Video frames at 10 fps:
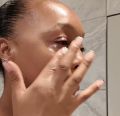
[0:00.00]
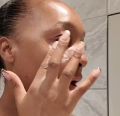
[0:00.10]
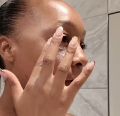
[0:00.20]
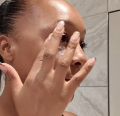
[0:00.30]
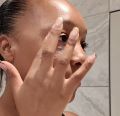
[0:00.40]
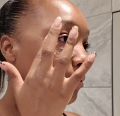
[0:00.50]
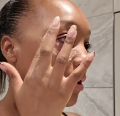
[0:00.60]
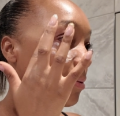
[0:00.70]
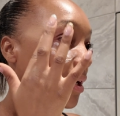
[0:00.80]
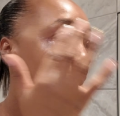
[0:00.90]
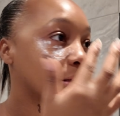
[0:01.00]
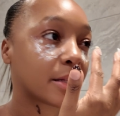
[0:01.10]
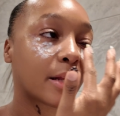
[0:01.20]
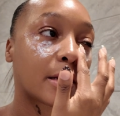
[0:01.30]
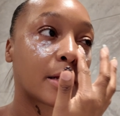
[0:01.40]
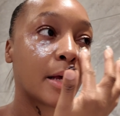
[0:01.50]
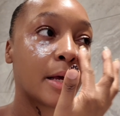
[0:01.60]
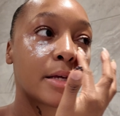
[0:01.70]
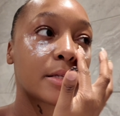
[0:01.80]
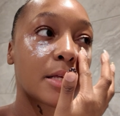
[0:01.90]
away for 3 weeks, and then
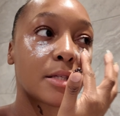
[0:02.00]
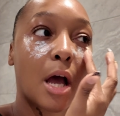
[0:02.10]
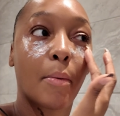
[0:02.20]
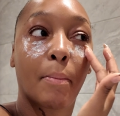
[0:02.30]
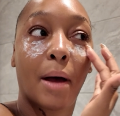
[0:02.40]
since coming